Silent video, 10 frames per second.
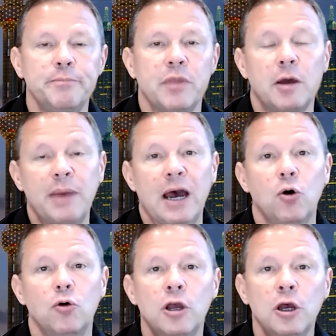
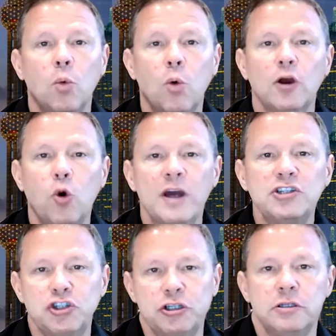about what
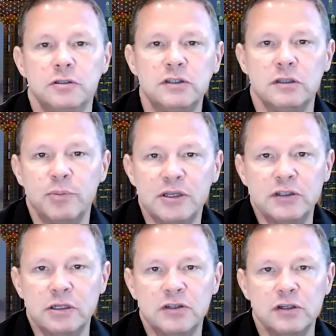questions the
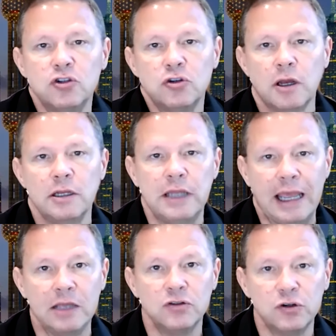business is trying
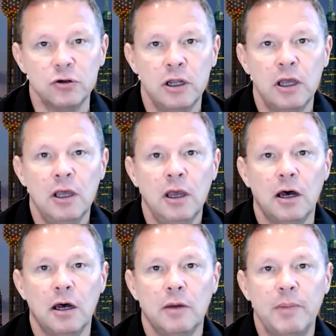to answer.
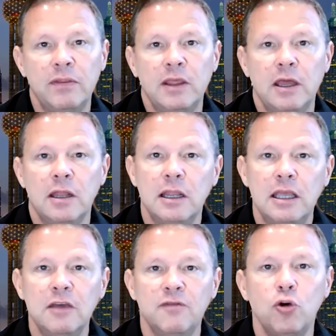And then
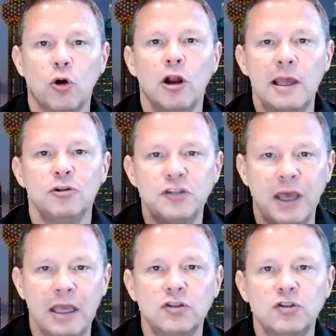if you are able to
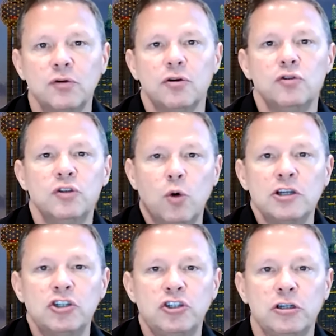answer those
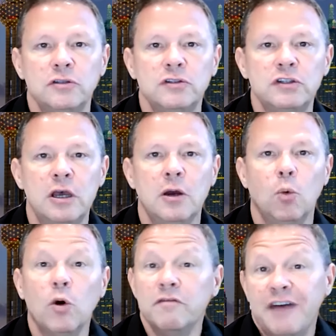questions,
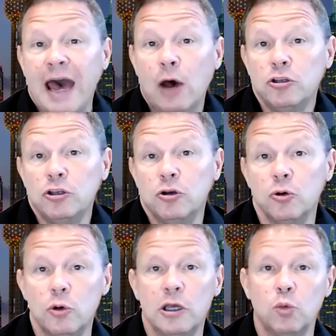what
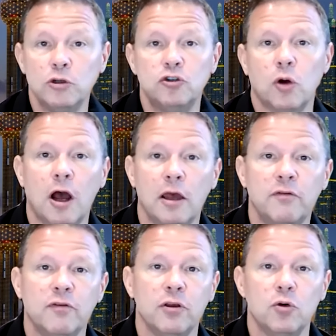value it would
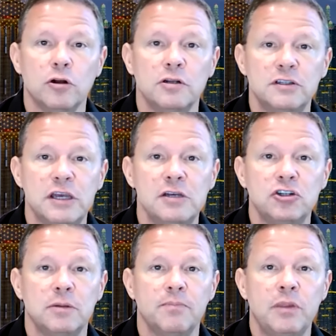drive for the
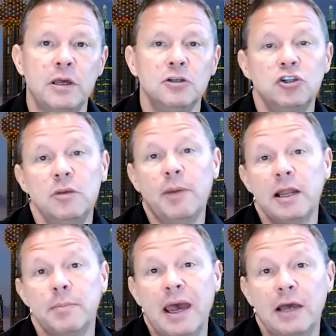organization. So you
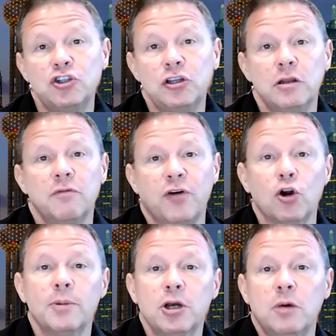might imagine in a
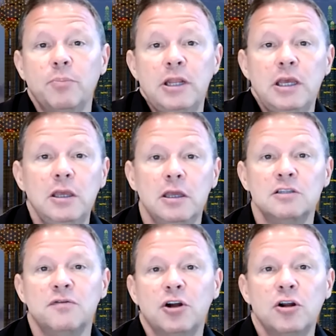pharma company,
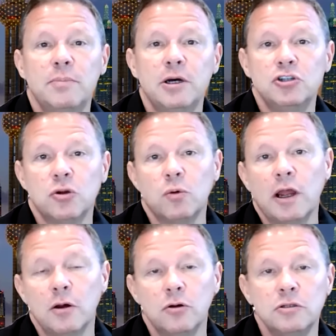it's very much
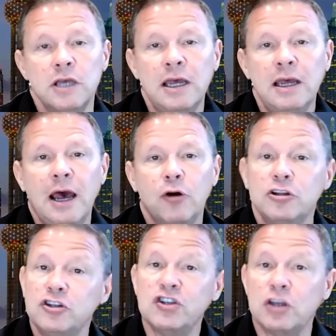around how
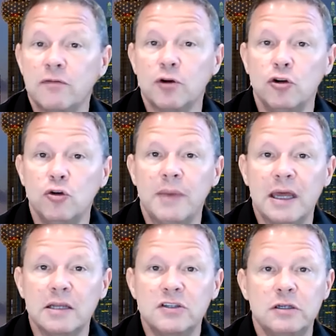to discover new
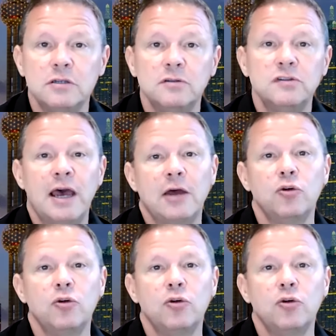medicines, how to